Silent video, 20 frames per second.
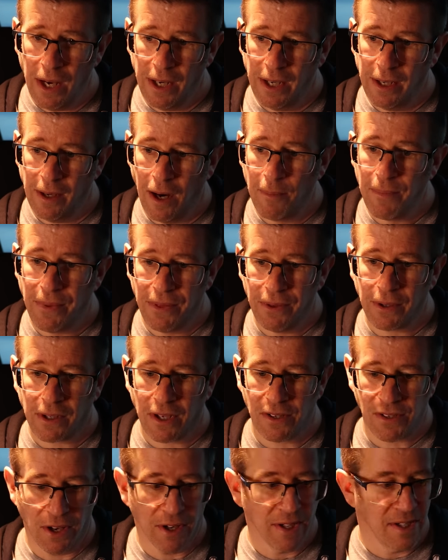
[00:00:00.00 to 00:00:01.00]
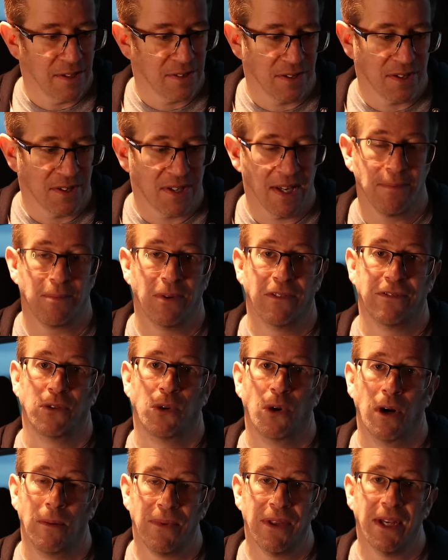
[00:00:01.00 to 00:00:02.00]
I said
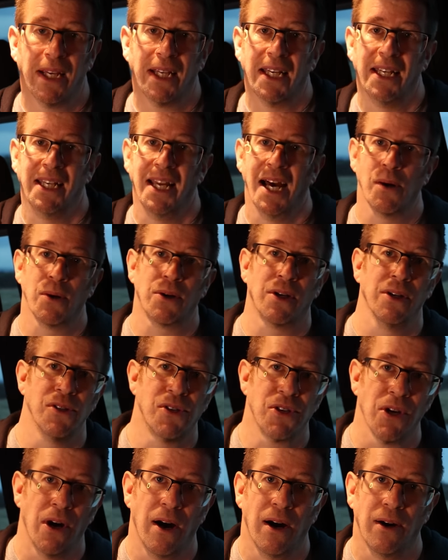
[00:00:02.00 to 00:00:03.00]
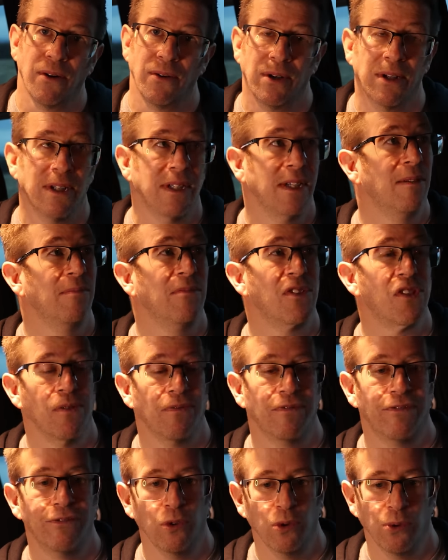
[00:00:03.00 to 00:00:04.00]
before, I'm thinking Alcantara and
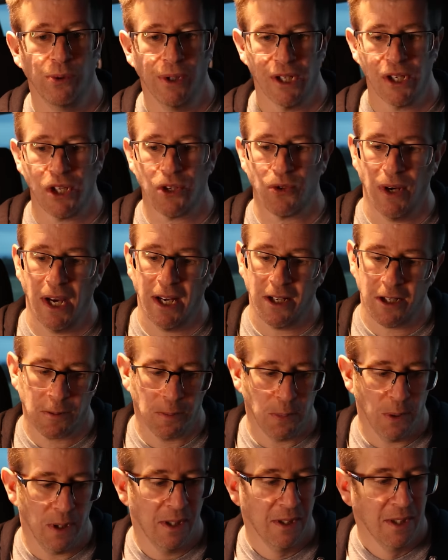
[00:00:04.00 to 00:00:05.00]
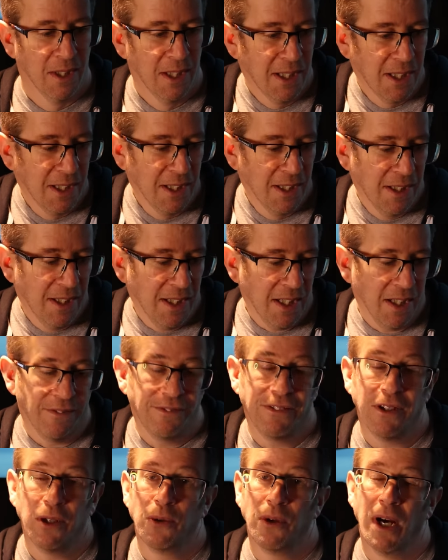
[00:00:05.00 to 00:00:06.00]
some four-way stretch, but
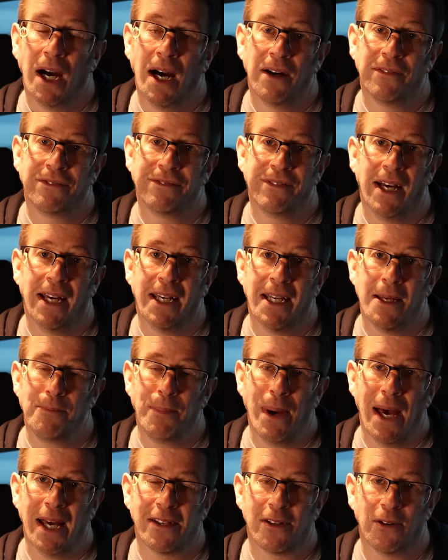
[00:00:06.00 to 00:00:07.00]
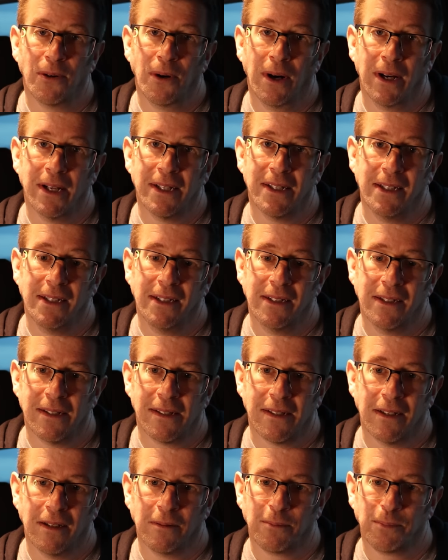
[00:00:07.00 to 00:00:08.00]
if you have any better
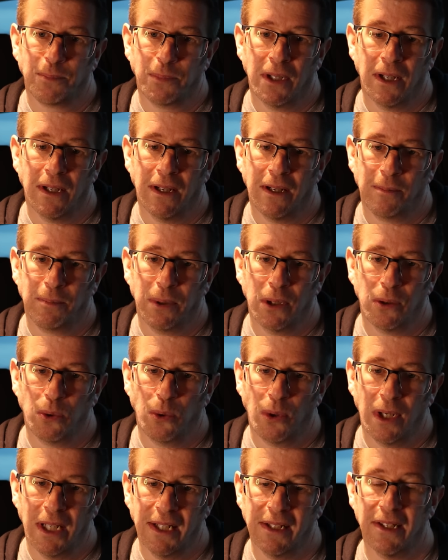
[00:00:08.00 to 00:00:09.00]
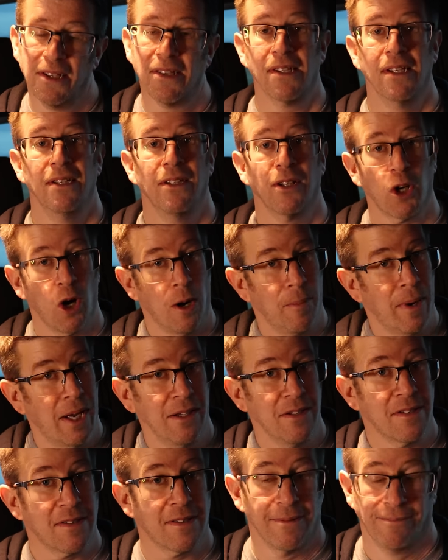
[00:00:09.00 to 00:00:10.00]
ideas, I'd be all ears in the
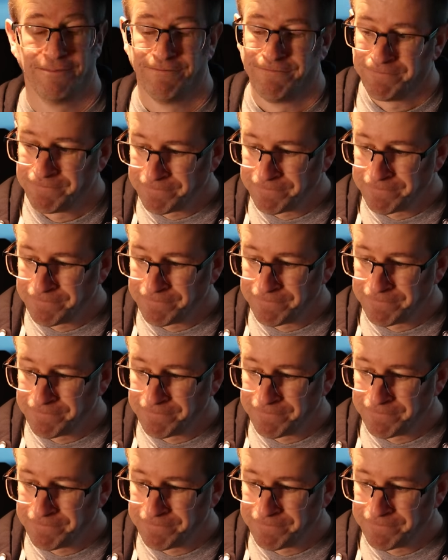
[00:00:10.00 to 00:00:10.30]
comments.